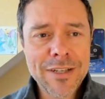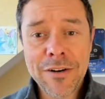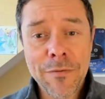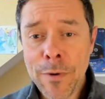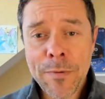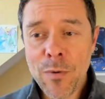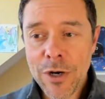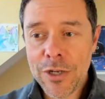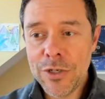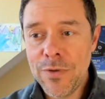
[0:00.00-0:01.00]
I don't even remember where
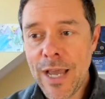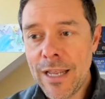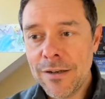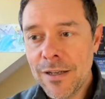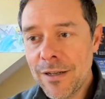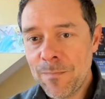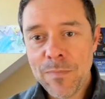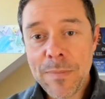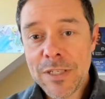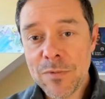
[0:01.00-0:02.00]
you could do that.
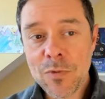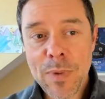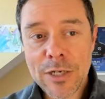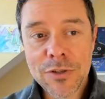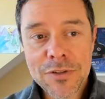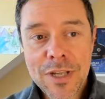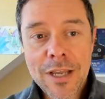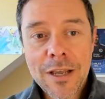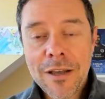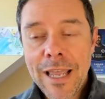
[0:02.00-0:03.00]
Maybe some specials.
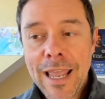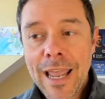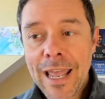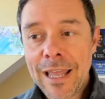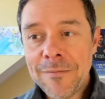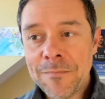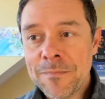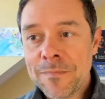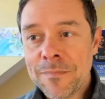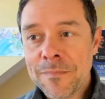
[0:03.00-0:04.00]

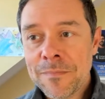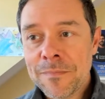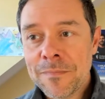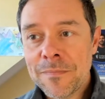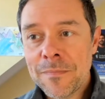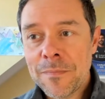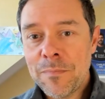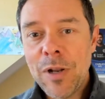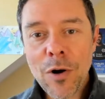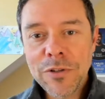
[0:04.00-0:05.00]

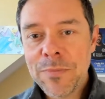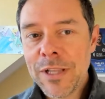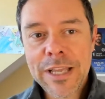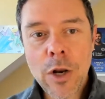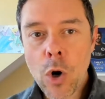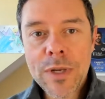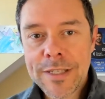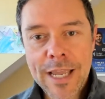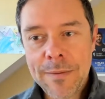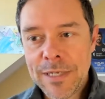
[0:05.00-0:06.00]
But ultimately, it always
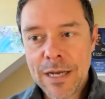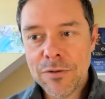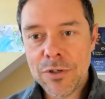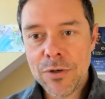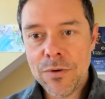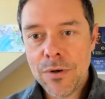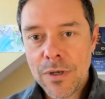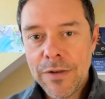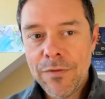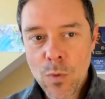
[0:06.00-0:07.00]
came down to,
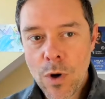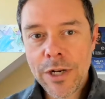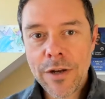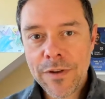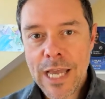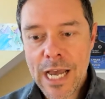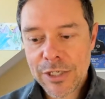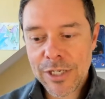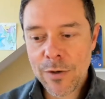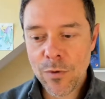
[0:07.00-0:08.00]
if you won enough
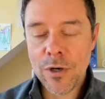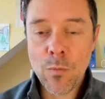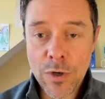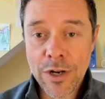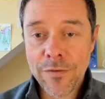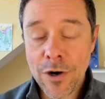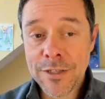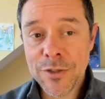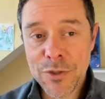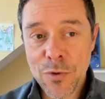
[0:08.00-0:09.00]
cash and won enough cards
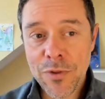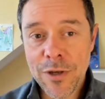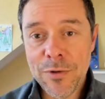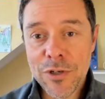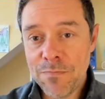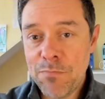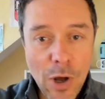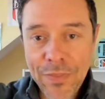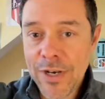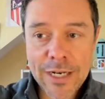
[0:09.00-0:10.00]
and sold them, you just
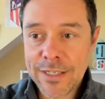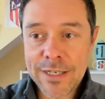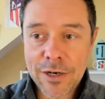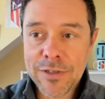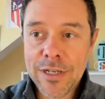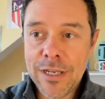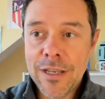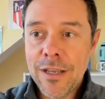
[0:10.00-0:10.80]
bought the next scarcity.